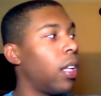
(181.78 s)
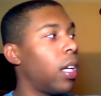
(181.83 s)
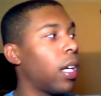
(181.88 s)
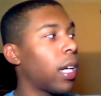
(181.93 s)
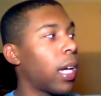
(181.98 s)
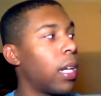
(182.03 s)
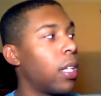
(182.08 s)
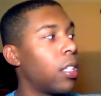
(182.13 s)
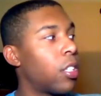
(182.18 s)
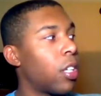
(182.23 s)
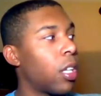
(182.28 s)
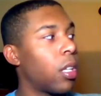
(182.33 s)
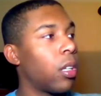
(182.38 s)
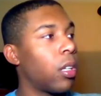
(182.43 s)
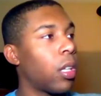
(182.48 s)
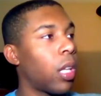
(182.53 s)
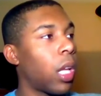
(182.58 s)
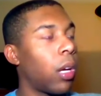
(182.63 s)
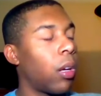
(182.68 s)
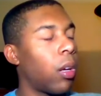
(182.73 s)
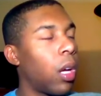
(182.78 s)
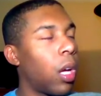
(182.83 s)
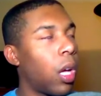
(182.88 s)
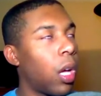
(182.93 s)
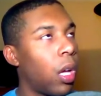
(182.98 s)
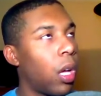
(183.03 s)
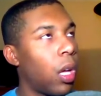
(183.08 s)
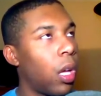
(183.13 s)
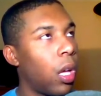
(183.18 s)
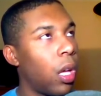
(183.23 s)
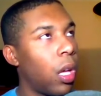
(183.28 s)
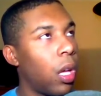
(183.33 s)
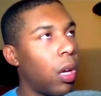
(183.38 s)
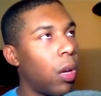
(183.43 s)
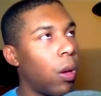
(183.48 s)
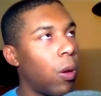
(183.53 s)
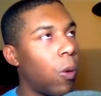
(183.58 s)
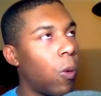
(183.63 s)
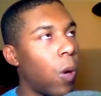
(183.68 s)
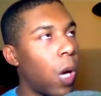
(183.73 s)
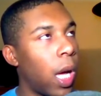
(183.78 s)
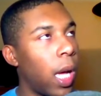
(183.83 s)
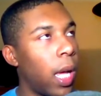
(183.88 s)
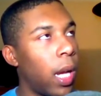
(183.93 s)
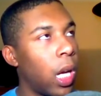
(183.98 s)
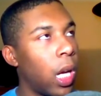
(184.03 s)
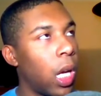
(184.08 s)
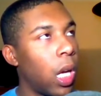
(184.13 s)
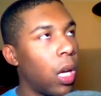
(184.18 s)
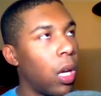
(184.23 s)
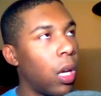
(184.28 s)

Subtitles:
look at each other like, what?